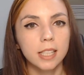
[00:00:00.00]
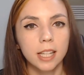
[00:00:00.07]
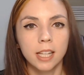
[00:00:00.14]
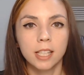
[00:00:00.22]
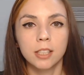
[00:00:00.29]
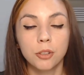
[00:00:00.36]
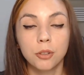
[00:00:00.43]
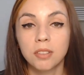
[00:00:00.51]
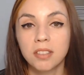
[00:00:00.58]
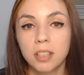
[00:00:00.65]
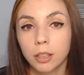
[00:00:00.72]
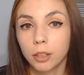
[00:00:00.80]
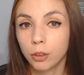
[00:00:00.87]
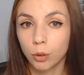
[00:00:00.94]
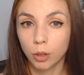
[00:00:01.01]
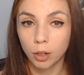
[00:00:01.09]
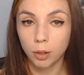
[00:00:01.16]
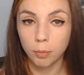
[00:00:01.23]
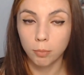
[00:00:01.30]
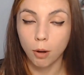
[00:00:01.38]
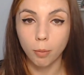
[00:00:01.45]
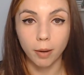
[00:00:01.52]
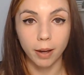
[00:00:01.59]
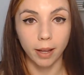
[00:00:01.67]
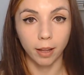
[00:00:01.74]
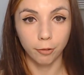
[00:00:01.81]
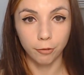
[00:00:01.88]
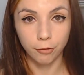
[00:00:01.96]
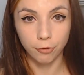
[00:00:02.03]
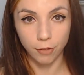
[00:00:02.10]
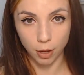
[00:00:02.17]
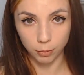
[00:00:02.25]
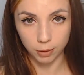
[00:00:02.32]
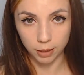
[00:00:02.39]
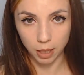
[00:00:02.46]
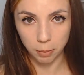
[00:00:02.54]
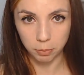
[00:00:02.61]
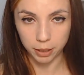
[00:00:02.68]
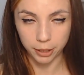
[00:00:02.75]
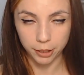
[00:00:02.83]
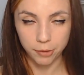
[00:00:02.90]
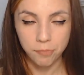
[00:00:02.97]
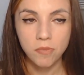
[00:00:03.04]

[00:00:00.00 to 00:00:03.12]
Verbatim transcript: is using your mobile phone number,